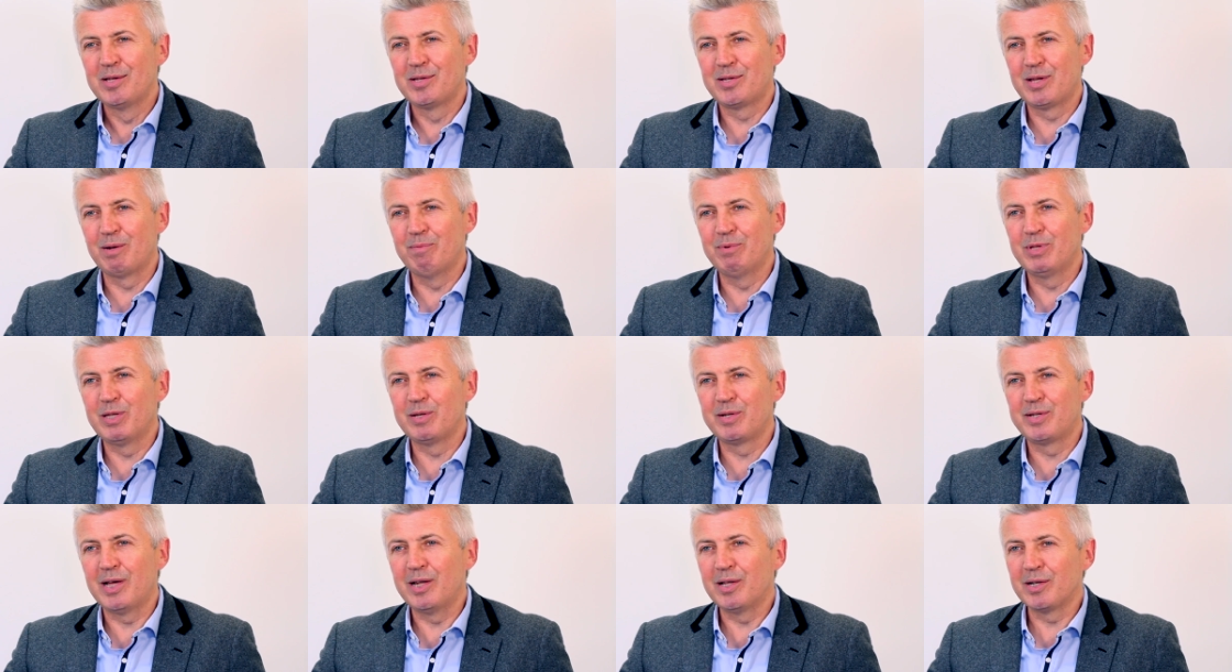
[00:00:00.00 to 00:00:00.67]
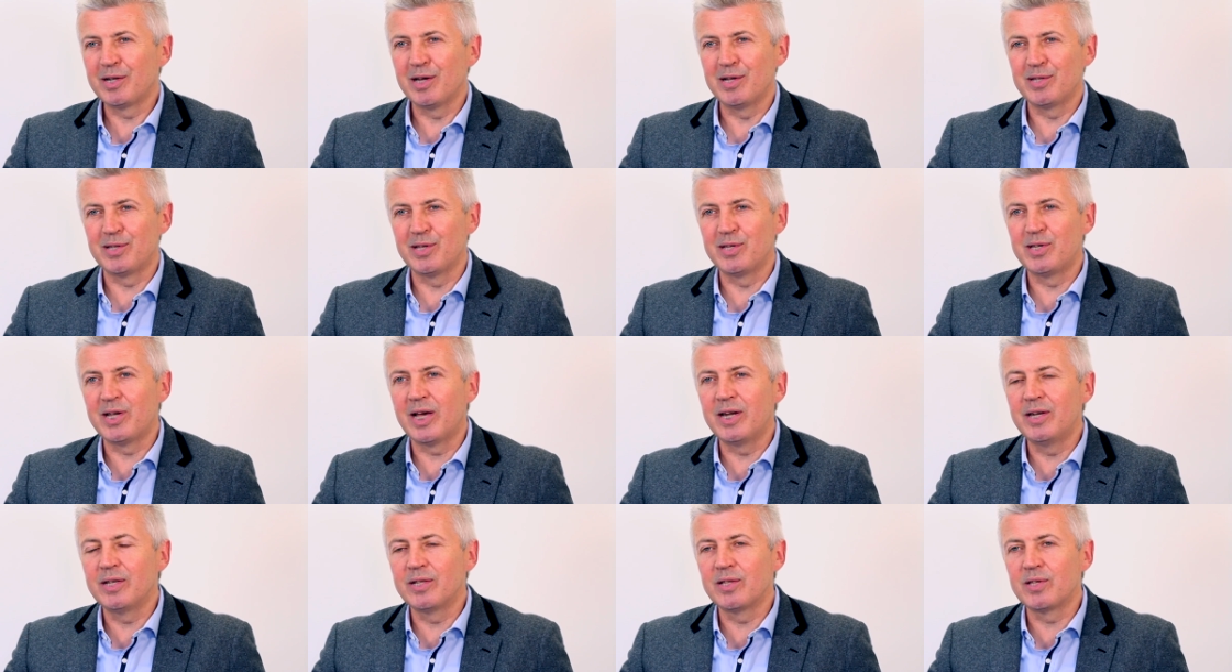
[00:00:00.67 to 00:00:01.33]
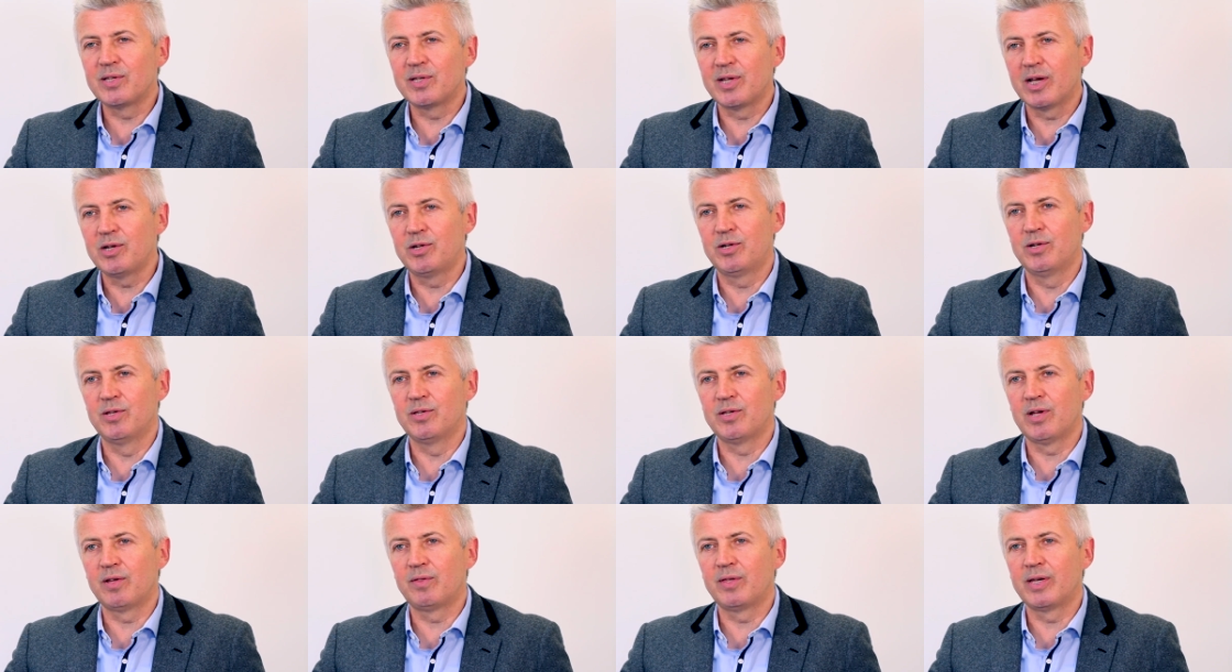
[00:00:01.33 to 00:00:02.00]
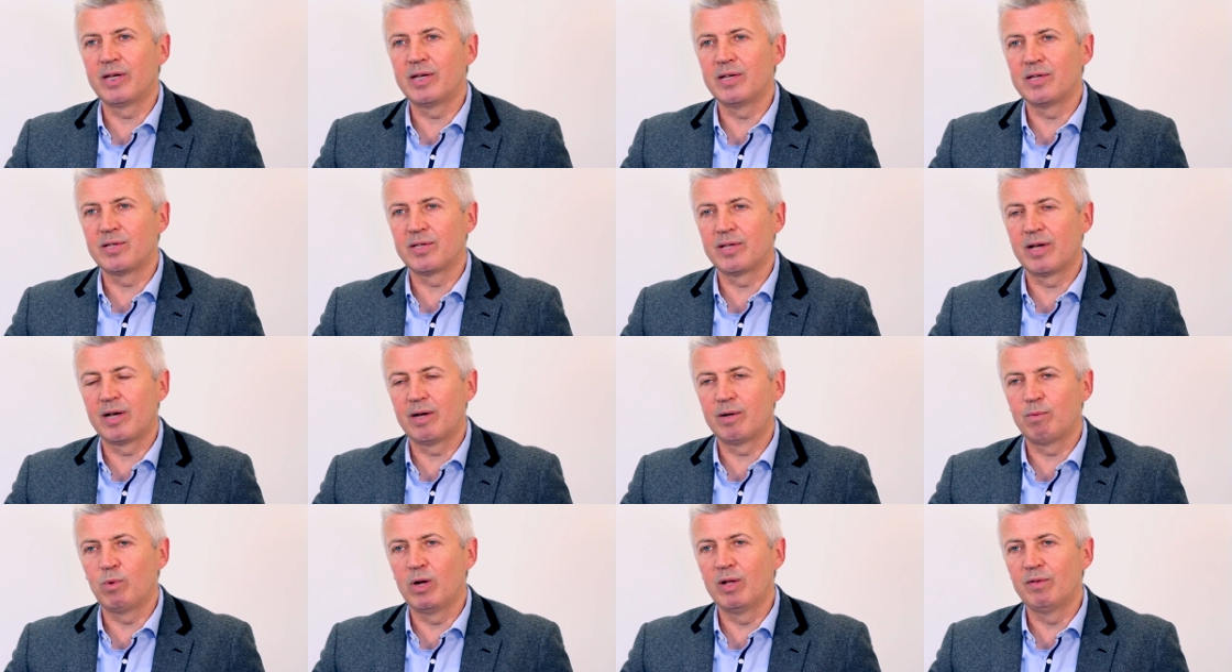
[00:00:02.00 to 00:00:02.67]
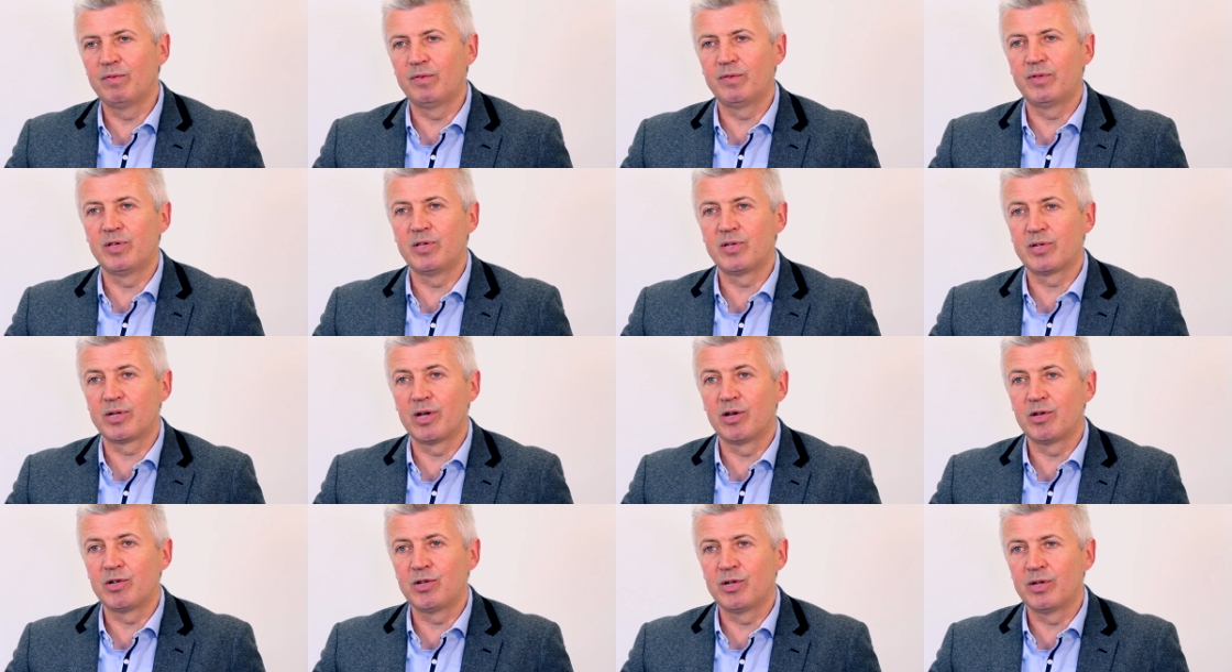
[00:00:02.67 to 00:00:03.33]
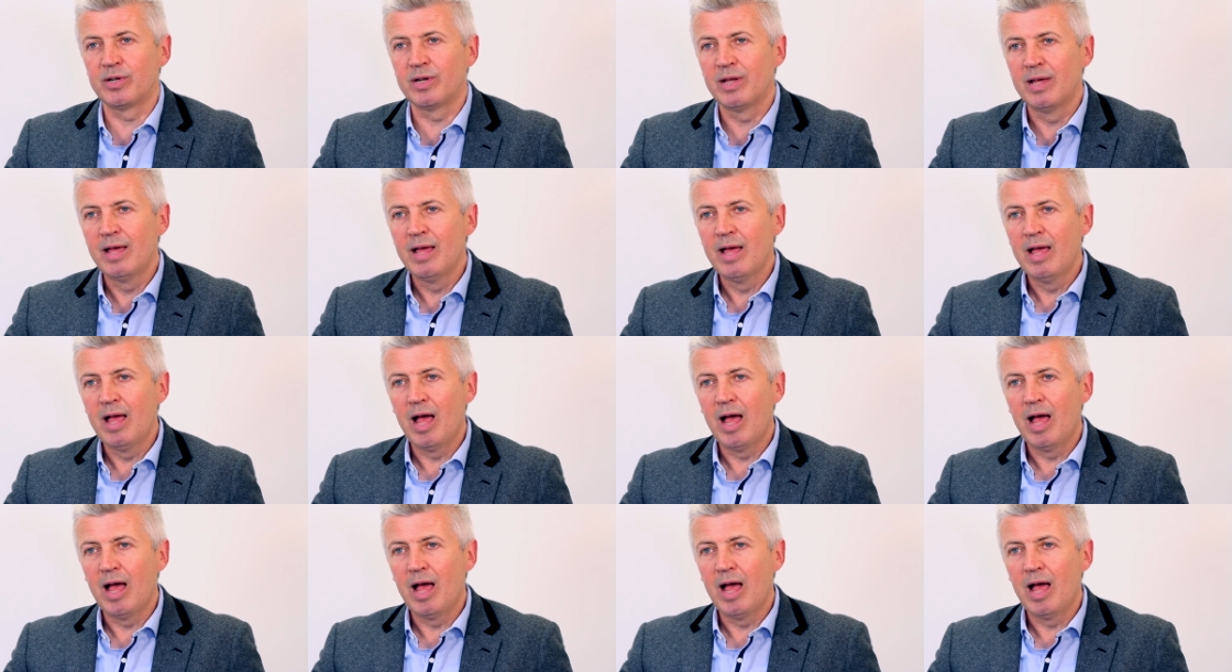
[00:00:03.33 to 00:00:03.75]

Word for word: some of the delegates attending the sessions. I think it's that wealth of discussion.